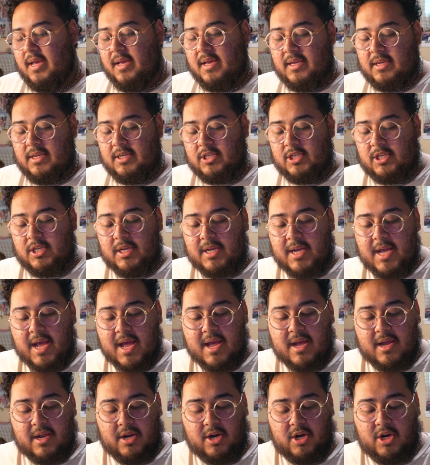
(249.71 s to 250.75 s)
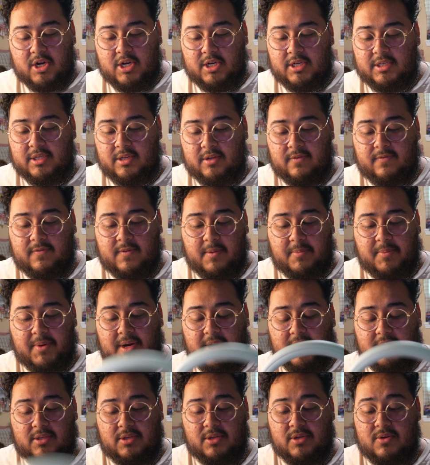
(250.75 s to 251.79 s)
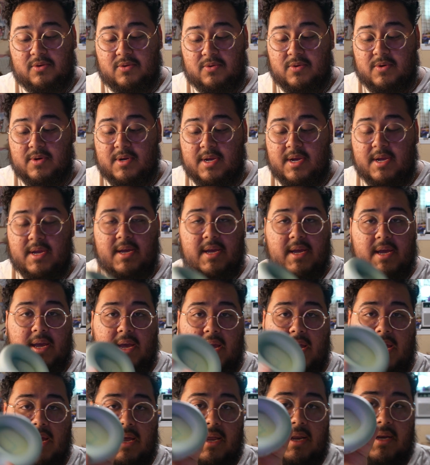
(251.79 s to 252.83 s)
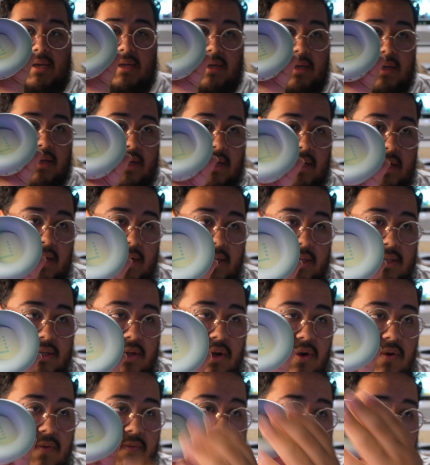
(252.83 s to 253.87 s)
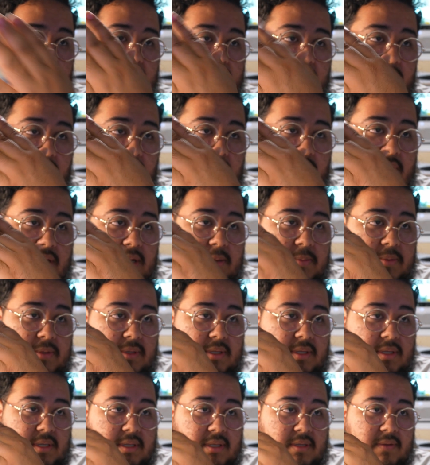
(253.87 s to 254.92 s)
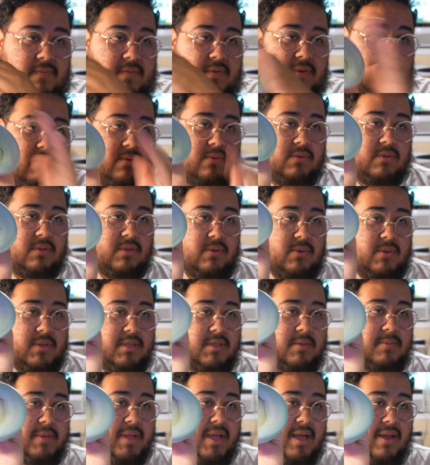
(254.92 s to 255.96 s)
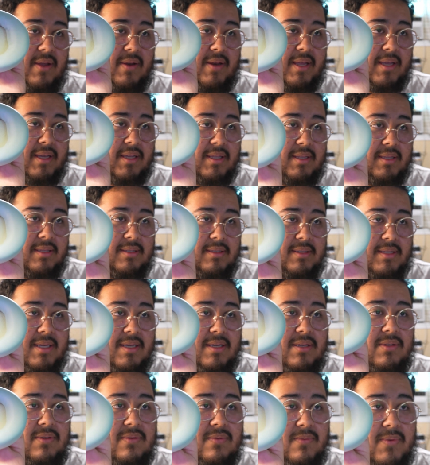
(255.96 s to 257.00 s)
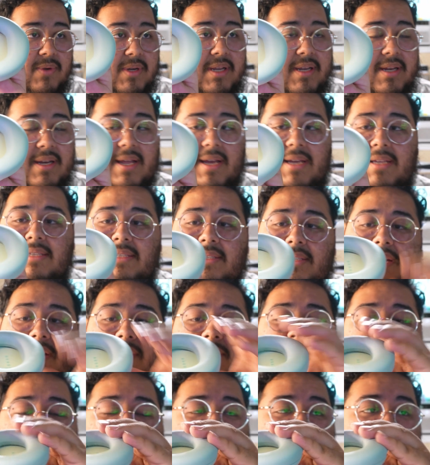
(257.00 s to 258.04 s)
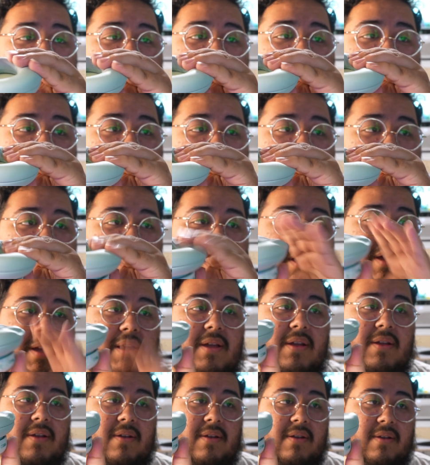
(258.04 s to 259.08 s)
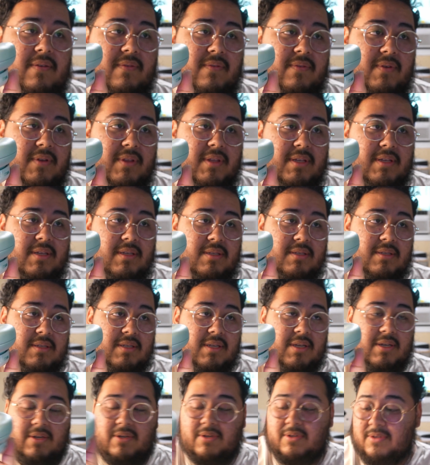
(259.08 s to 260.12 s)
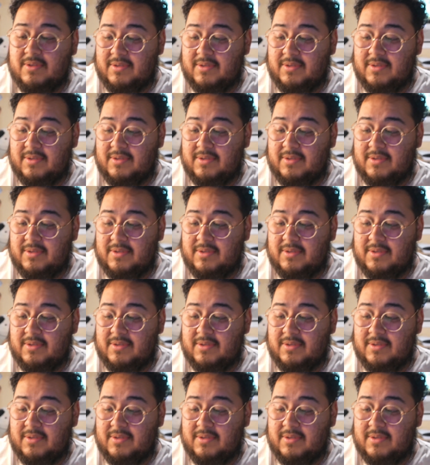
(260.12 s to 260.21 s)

she got herself a pair too. And let's go over these ear cups, because if you squish them down, like, they use really nice soft materials for this. So,